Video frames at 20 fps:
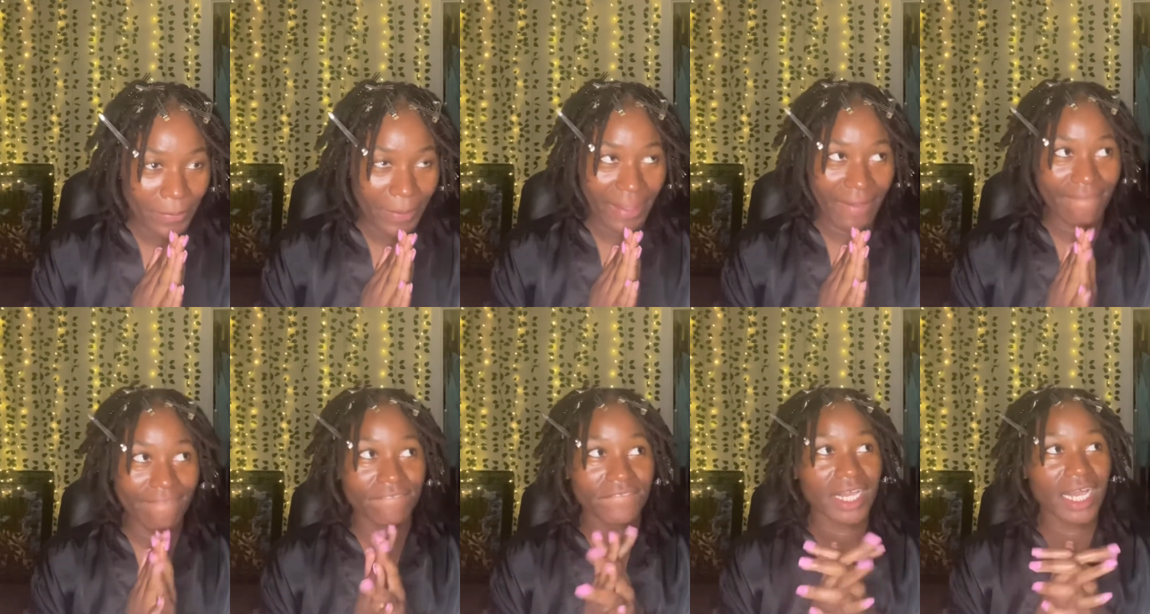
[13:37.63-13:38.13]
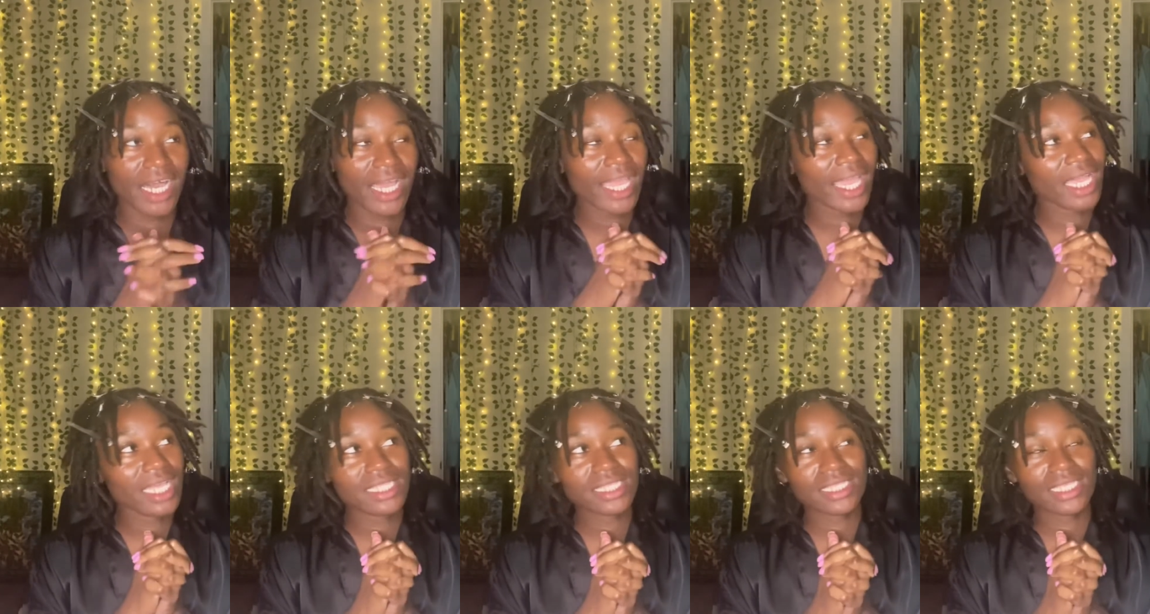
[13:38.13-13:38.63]
if I
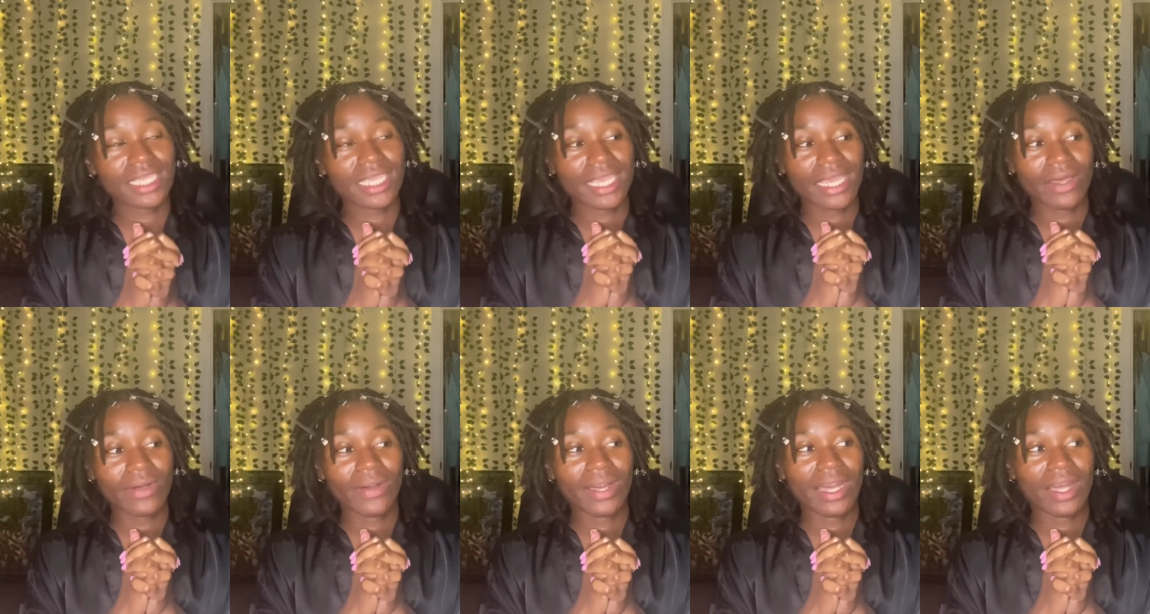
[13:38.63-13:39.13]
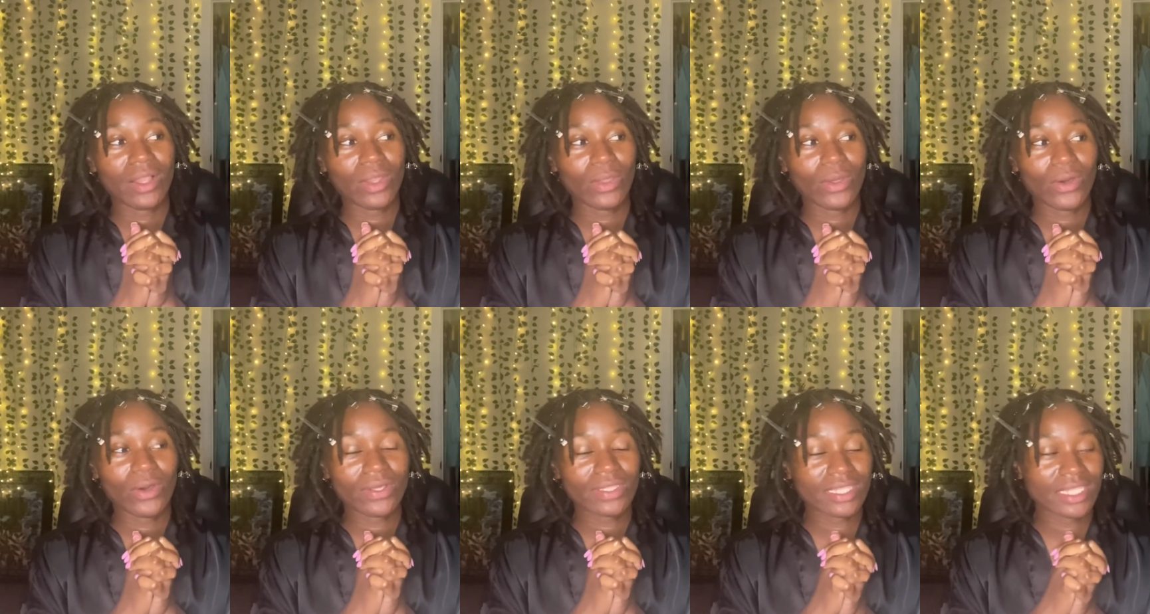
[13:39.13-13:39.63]
had to count how
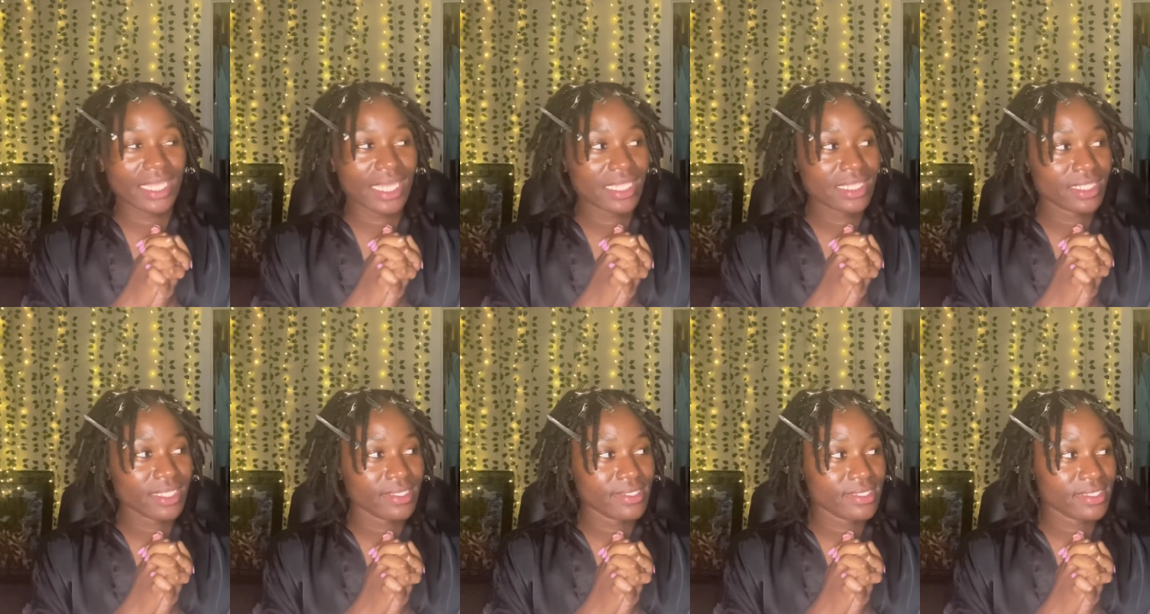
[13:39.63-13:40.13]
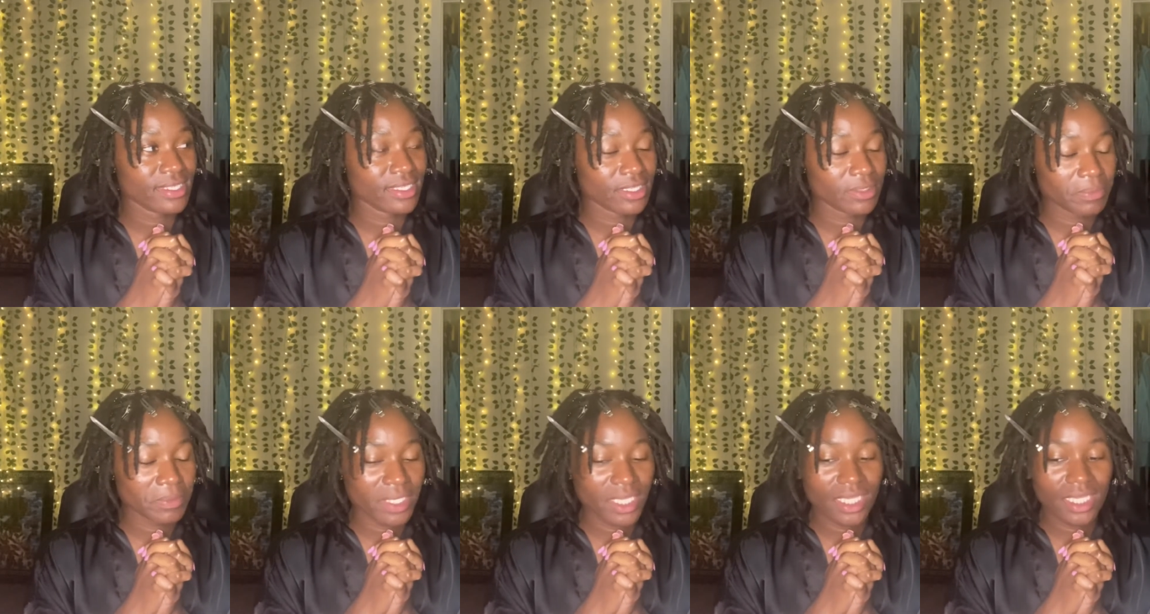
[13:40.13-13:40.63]
long that this took
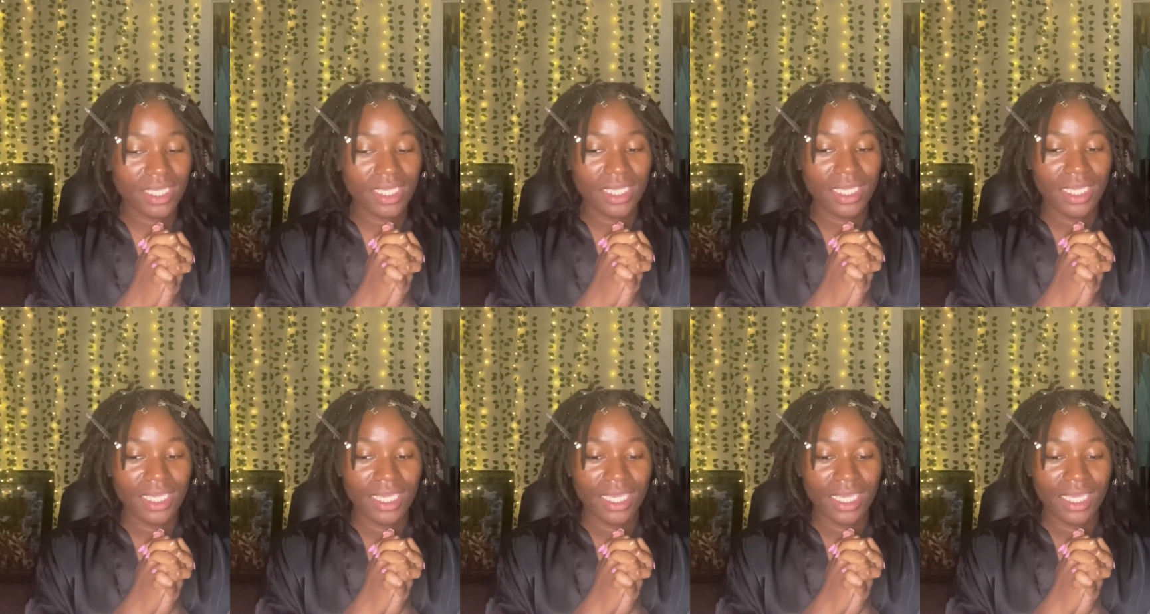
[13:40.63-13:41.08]
me,